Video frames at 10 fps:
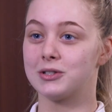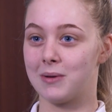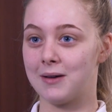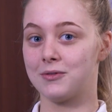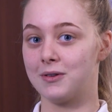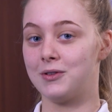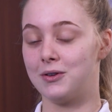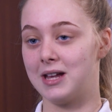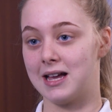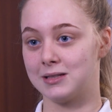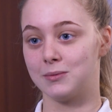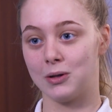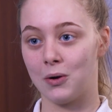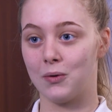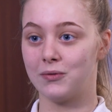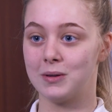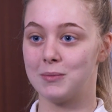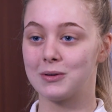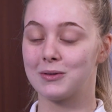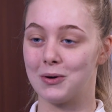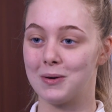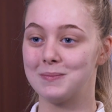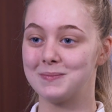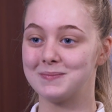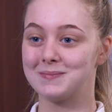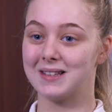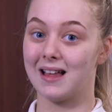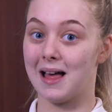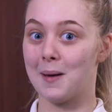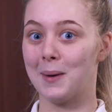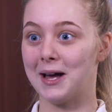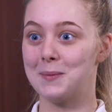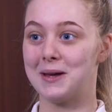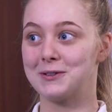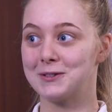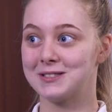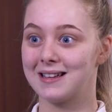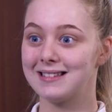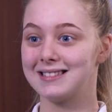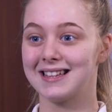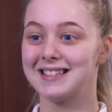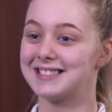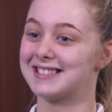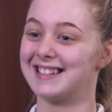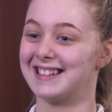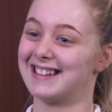So after a few years, I will hopefully become a biomedical scientist.